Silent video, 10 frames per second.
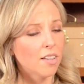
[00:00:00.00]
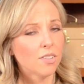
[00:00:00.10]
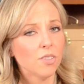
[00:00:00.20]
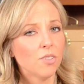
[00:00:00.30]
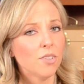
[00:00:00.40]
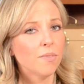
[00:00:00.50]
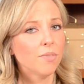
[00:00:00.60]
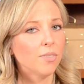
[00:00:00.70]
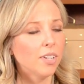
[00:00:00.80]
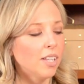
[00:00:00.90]
So you don't
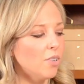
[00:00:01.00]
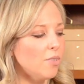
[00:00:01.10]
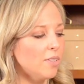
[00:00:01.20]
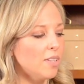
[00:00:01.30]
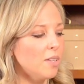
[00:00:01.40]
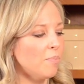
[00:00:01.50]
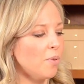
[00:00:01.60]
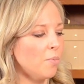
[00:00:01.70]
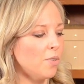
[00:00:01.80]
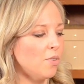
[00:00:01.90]
even really notice it,
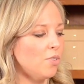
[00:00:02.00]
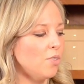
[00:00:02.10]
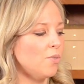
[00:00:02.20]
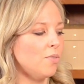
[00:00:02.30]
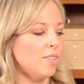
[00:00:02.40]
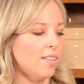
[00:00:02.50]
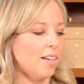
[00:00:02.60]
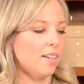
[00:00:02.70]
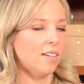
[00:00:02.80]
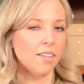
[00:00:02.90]
but when you do, it's
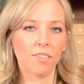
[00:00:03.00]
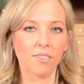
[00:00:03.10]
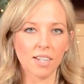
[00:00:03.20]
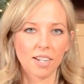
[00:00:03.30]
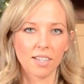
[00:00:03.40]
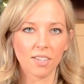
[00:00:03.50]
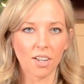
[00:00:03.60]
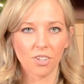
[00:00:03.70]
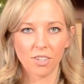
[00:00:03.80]
like a really nice touch.